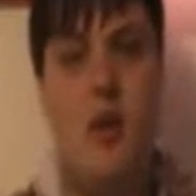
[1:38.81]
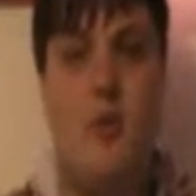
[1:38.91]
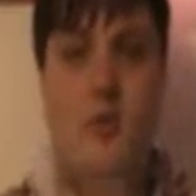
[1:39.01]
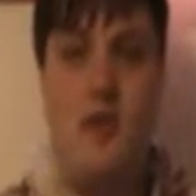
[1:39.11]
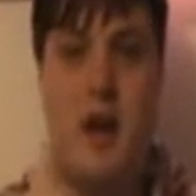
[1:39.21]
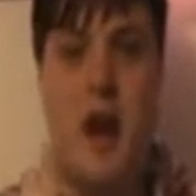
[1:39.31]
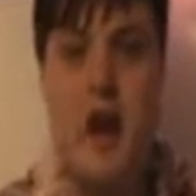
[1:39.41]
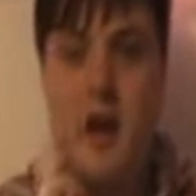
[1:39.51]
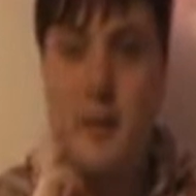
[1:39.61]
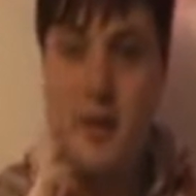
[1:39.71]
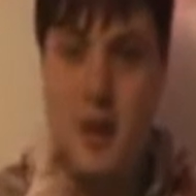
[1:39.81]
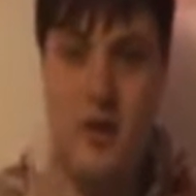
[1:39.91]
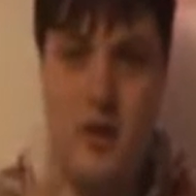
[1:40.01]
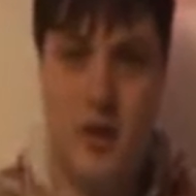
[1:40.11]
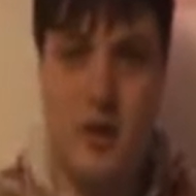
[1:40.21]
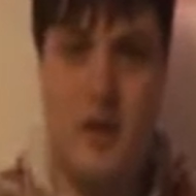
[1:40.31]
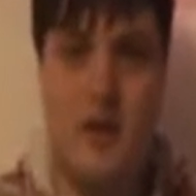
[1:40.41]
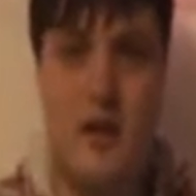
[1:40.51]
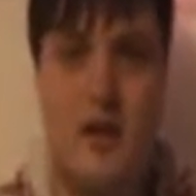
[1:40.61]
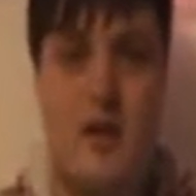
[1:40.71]
But I am not done
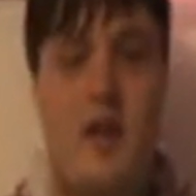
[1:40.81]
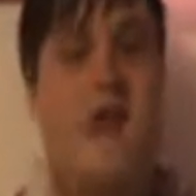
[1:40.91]
yet.